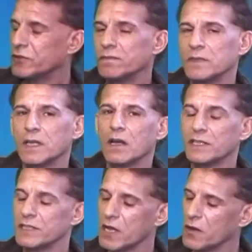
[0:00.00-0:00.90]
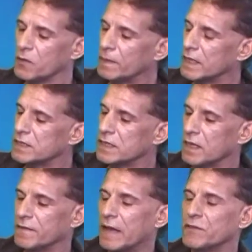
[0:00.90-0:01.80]
you guys know, but
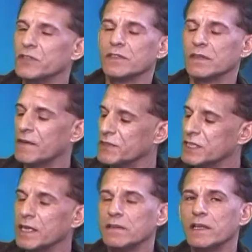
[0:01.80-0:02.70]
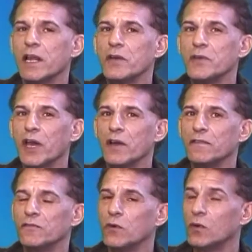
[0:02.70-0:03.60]
have you ever seen the
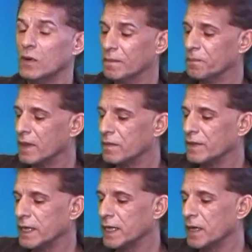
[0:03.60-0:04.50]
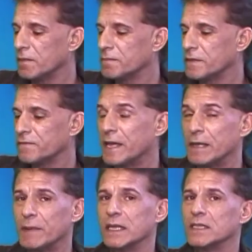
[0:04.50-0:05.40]
logo for the
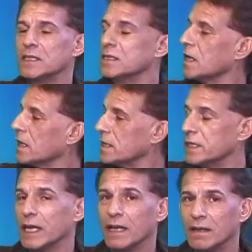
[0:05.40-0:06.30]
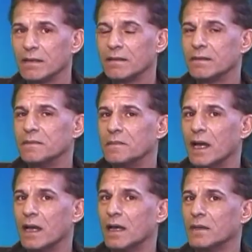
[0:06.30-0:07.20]
Fabian Society?
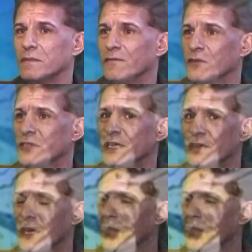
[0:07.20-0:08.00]
If you see the